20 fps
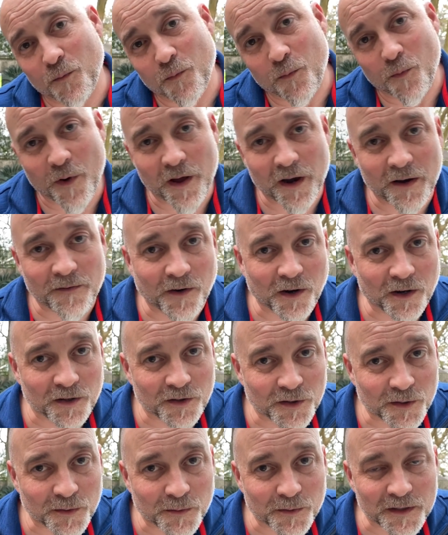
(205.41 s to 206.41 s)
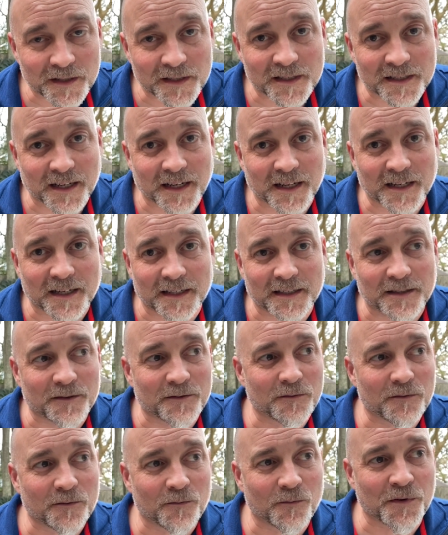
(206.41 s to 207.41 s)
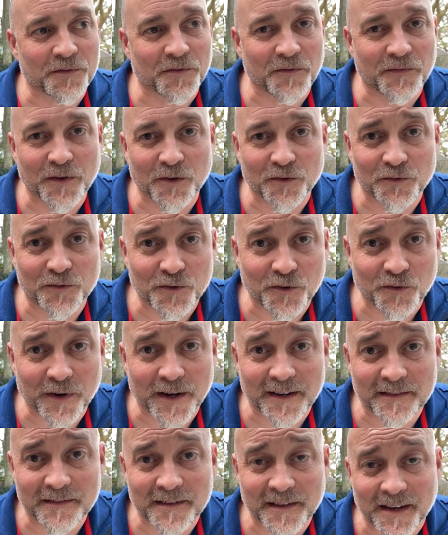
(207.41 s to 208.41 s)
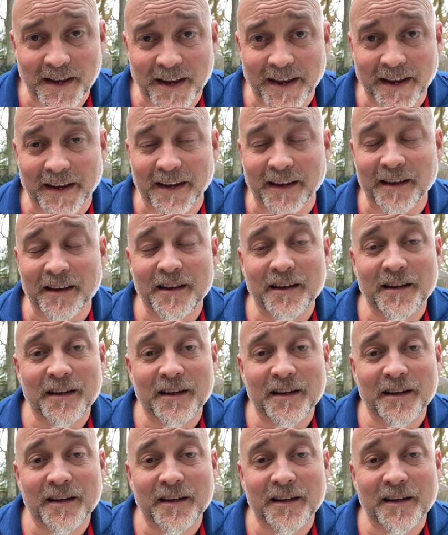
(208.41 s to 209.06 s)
One of our little ones uh, wasn't feeling too great today,